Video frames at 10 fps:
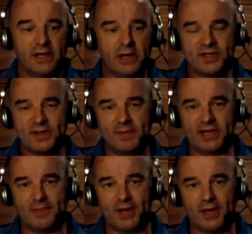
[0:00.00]
What does it mean to
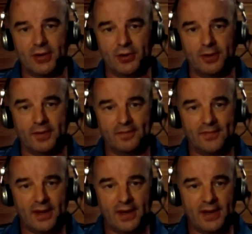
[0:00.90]
be a human?
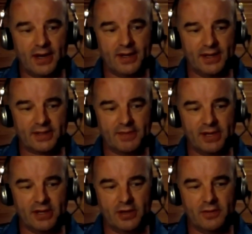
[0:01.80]
I think to be a
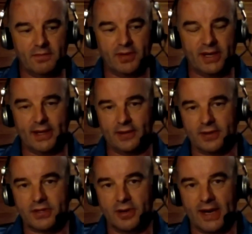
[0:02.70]
human being, there are
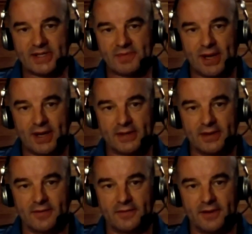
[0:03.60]
two aspects
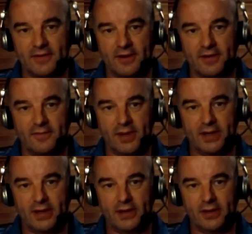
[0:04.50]
of
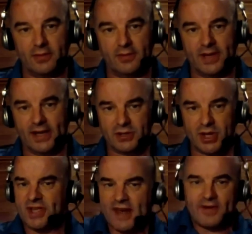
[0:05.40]
being a human being, as
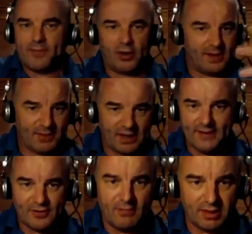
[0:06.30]
everybody, believer
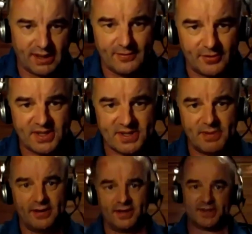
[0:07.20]
and unbeliever,
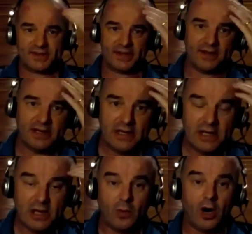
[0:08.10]
experiences it.
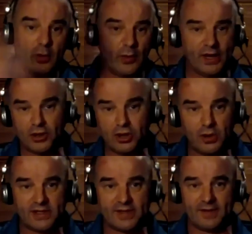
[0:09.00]
One, we
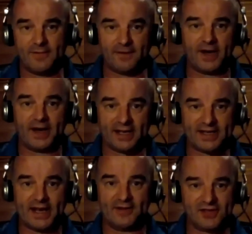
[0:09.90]
intuitively find
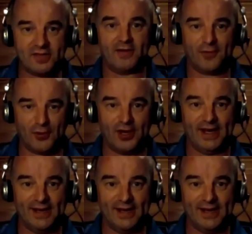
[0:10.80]
ourselves to be free.